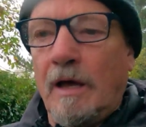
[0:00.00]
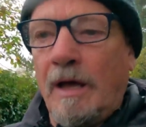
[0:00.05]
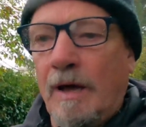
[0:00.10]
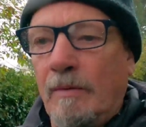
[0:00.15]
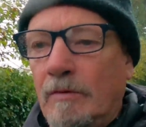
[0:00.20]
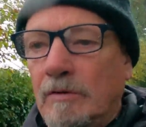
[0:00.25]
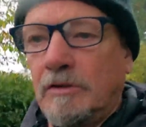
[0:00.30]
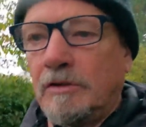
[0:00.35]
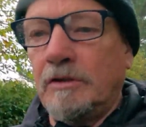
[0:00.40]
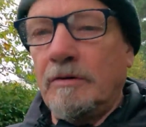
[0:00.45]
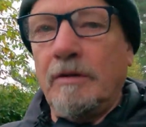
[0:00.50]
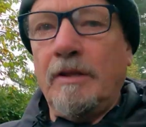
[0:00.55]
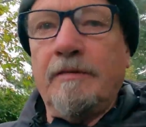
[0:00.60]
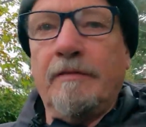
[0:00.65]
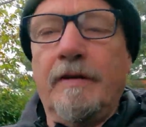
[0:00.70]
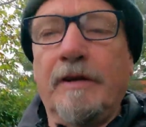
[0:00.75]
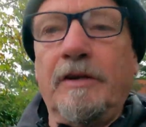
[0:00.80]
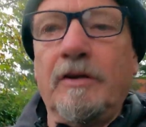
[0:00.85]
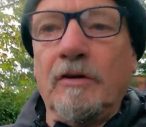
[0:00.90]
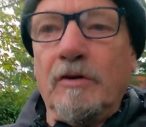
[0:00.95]
I was doing
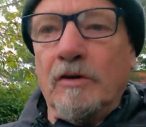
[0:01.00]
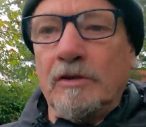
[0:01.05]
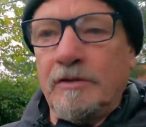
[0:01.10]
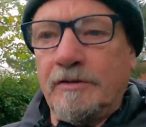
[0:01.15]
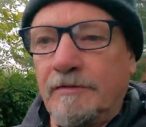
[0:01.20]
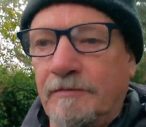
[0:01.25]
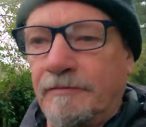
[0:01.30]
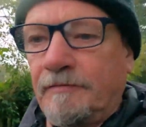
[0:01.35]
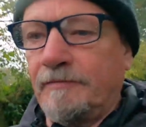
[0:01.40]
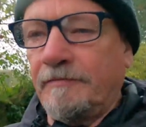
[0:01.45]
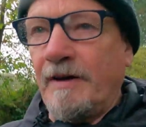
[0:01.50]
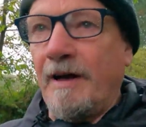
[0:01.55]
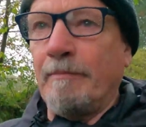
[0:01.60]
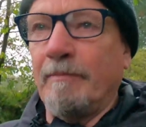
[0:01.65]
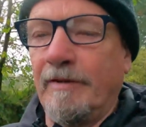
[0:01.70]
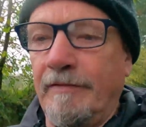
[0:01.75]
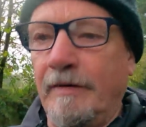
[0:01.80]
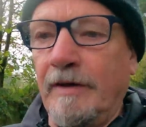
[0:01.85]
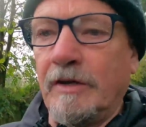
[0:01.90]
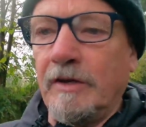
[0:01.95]
the videos,
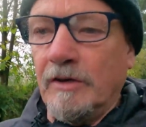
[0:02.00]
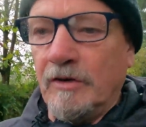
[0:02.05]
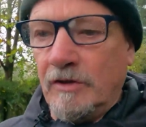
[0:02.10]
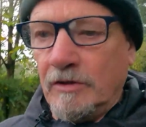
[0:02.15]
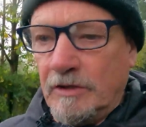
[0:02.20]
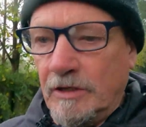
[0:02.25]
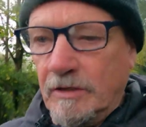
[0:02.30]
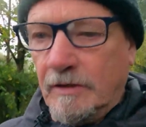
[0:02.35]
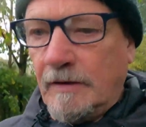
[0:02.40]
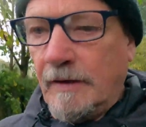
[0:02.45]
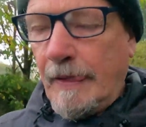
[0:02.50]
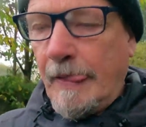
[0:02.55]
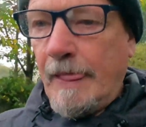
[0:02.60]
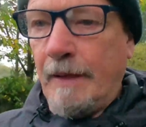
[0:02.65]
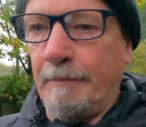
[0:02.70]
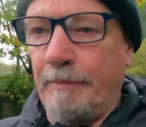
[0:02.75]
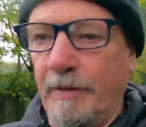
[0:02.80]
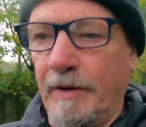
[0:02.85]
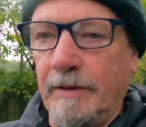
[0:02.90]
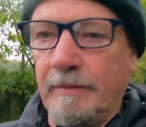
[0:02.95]
family videos,
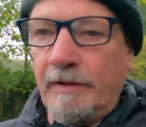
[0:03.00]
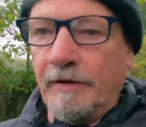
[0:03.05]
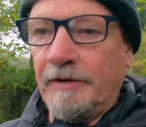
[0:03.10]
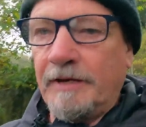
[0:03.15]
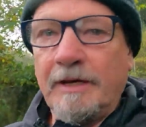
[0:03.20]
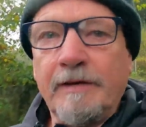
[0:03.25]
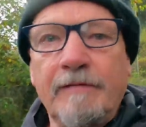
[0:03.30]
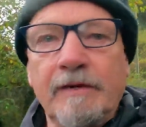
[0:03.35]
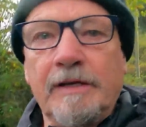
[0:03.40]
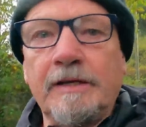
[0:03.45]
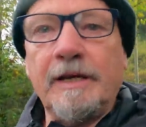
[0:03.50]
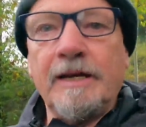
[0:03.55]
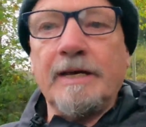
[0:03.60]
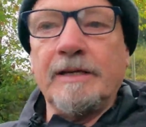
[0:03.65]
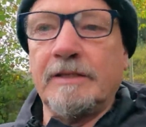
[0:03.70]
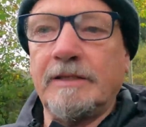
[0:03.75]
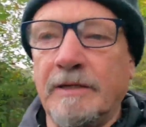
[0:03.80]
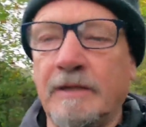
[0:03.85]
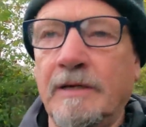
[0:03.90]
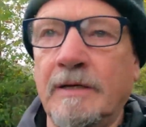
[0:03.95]
and putting them on
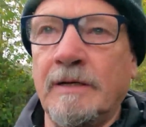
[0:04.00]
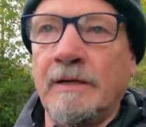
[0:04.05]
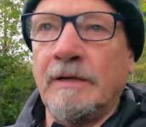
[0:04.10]
DVDs.